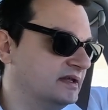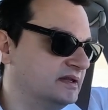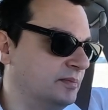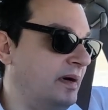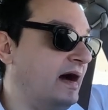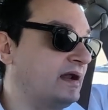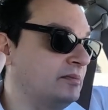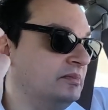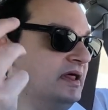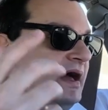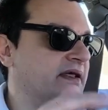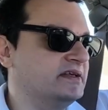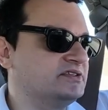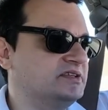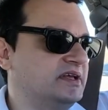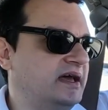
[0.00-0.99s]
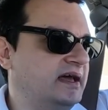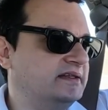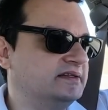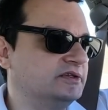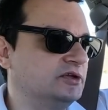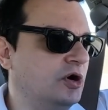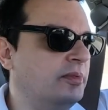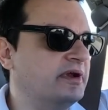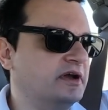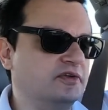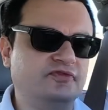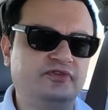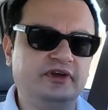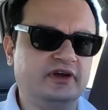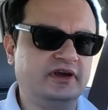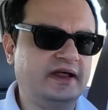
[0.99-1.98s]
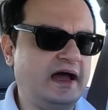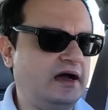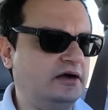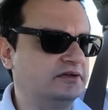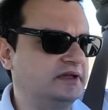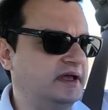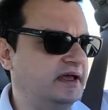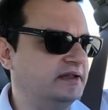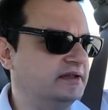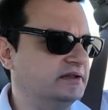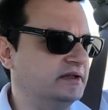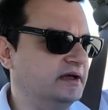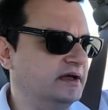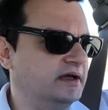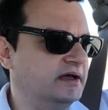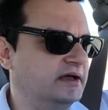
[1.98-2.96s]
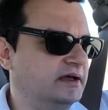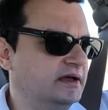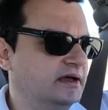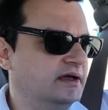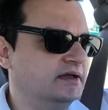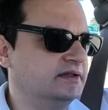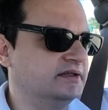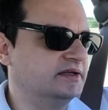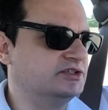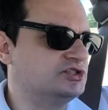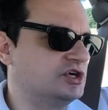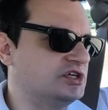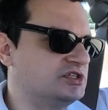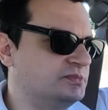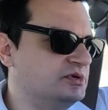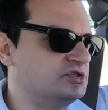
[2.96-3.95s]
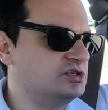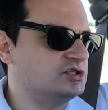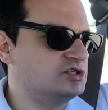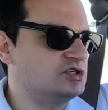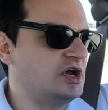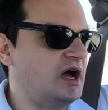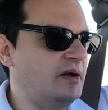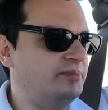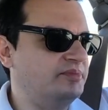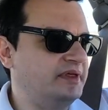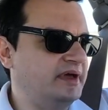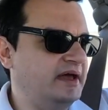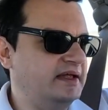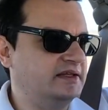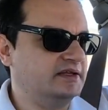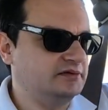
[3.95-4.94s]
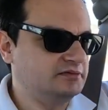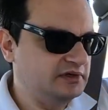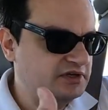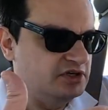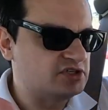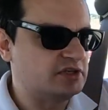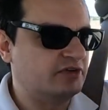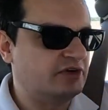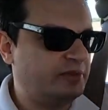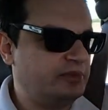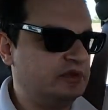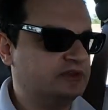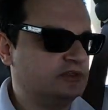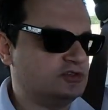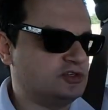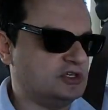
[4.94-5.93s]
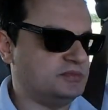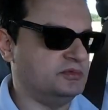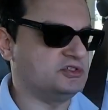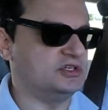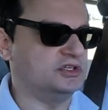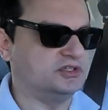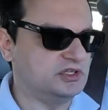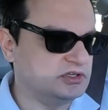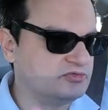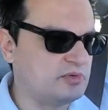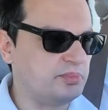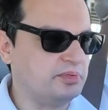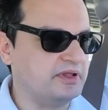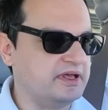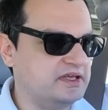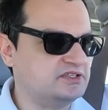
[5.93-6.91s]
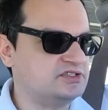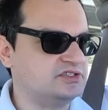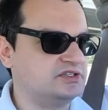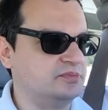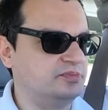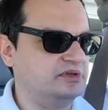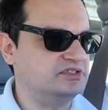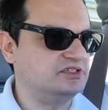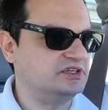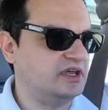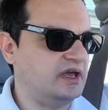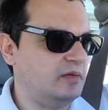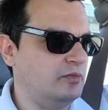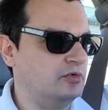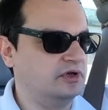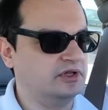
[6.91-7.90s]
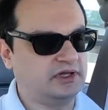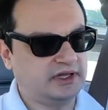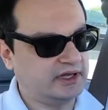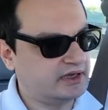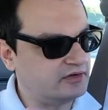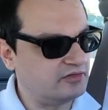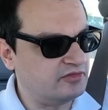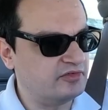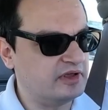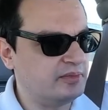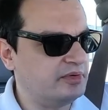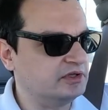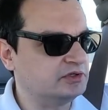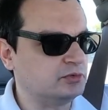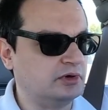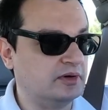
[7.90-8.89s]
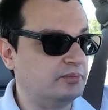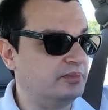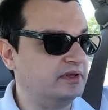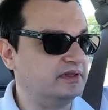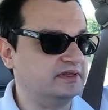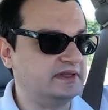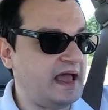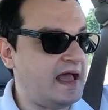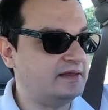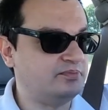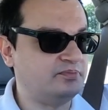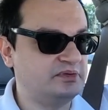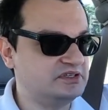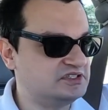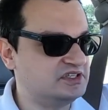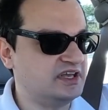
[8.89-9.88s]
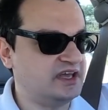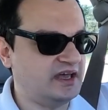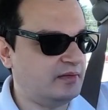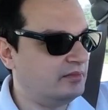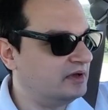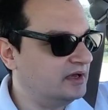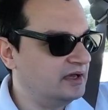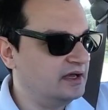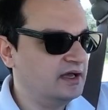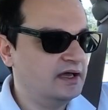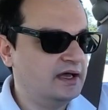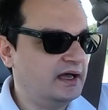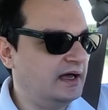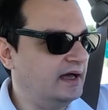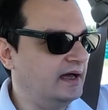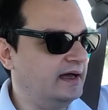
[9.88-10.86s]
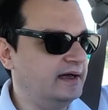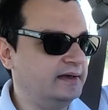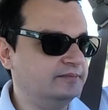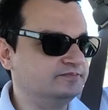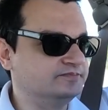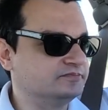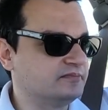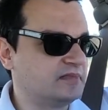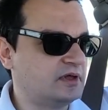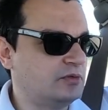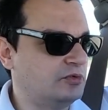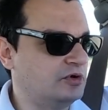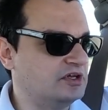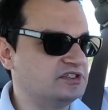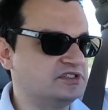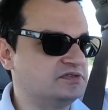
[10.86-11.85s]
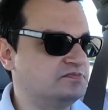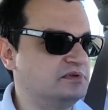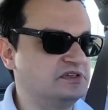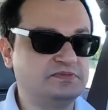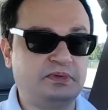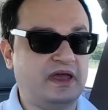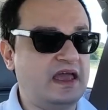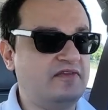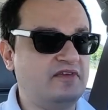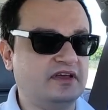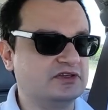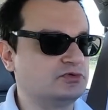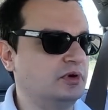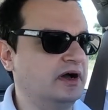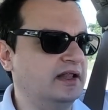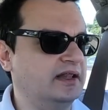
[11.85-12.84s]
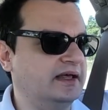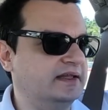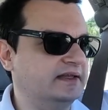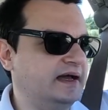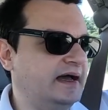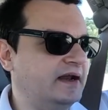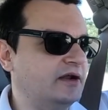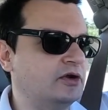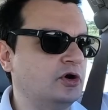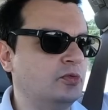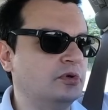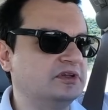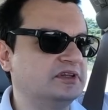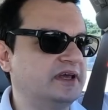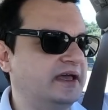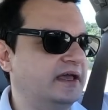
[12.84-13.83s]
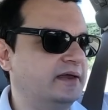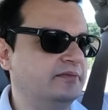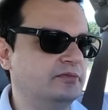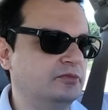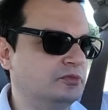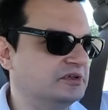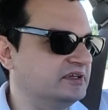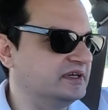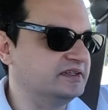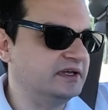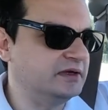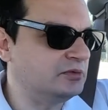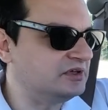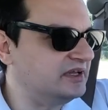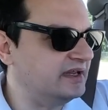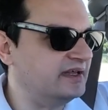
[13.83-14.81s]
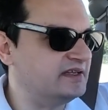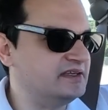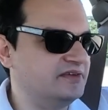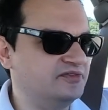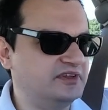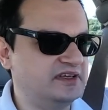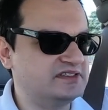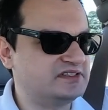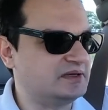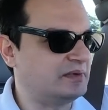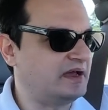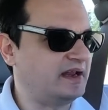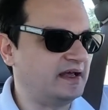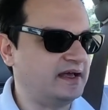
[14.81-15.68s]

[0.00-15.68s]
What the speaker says: bottom line is that nobody could figure it out, and the transmission shop that initially rebuilt the transmission did replace the PCM with a rebuilt one, but that PCM was misbehaving as well, and I don't know what they did with it, if they did some